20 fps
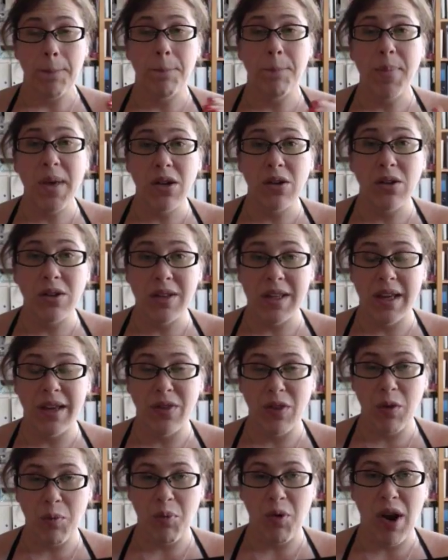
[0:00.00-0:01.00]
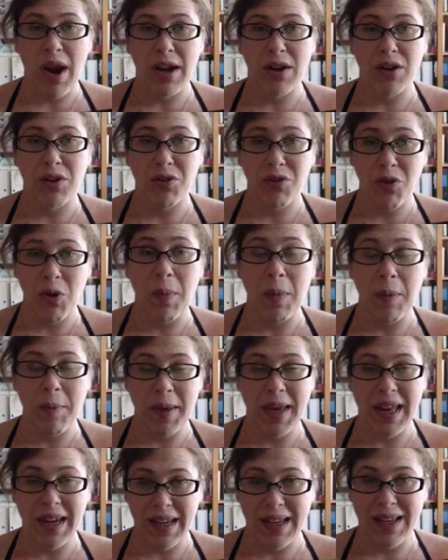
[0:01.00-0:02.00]
building the brand from the
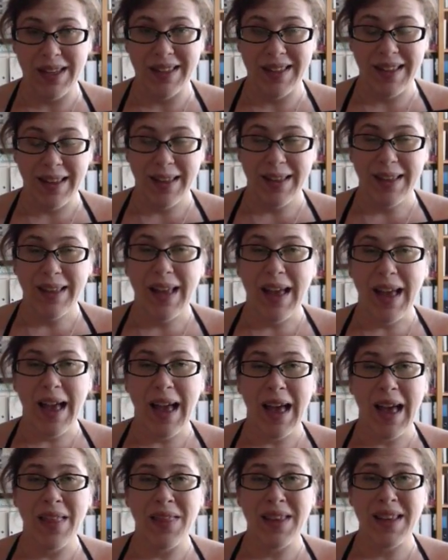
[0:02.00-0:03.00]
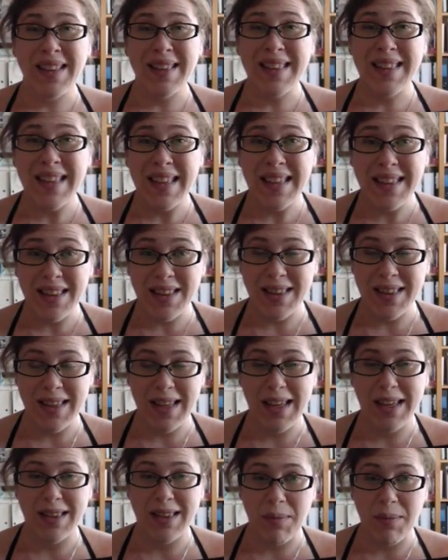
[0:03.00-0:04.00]
beginning. And the
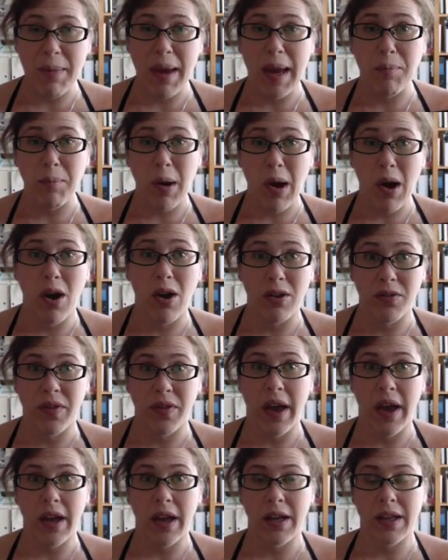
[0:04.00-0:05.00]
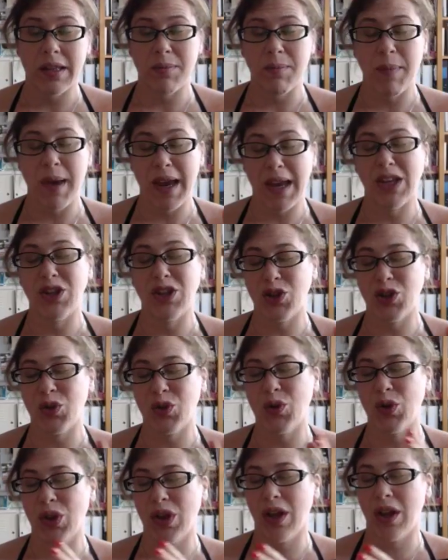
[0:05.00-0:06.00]
consistency is the main part of that. It's making
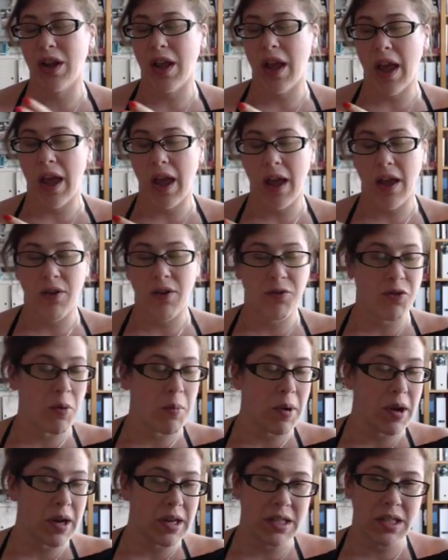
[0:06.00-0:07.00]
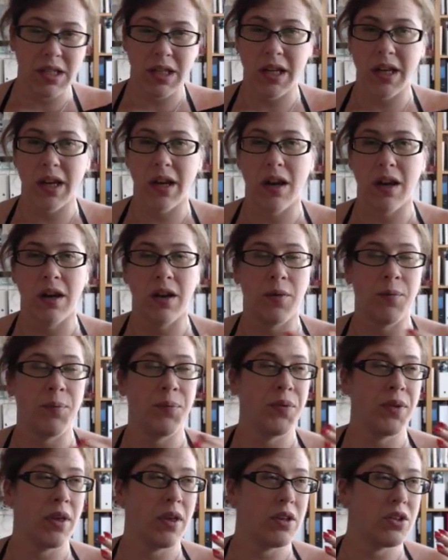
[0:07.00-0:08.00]
sure that from idea
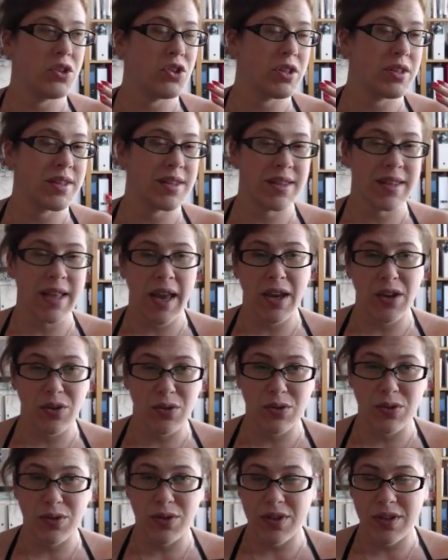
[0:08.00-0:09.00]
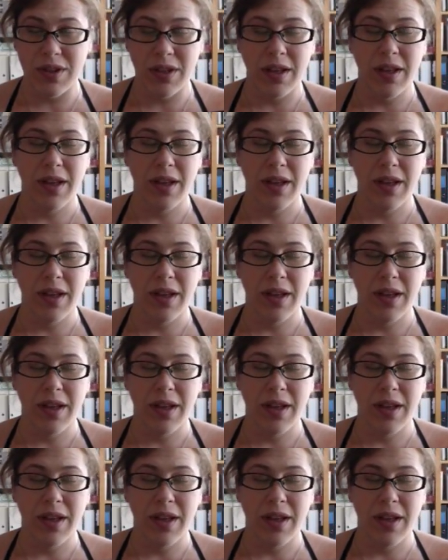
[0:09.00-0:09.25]
to sales,